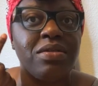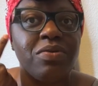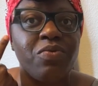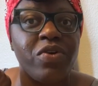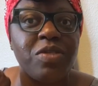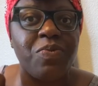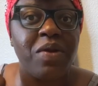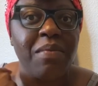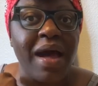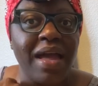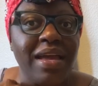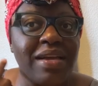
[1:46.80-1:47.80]
whispered in
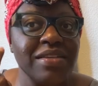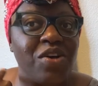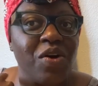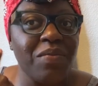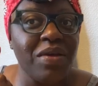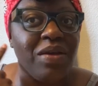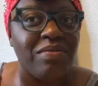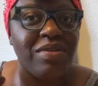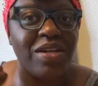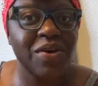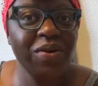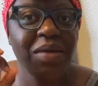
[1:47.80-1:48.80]
my ear and told me,
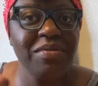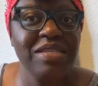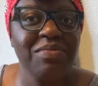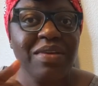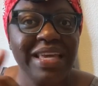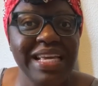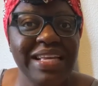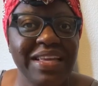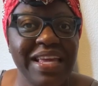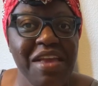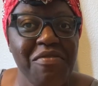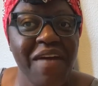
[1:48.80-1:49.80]
you know, gave me some key
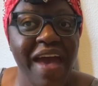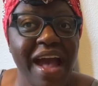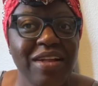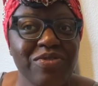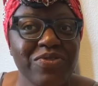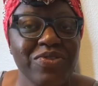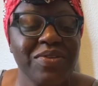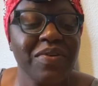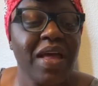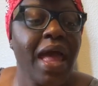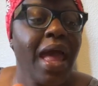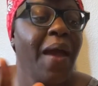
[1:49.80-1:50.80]
key factors.
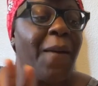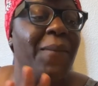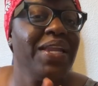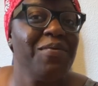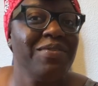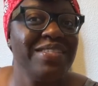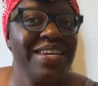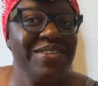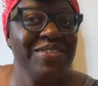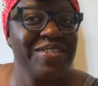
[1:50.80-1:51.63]
But let me tell you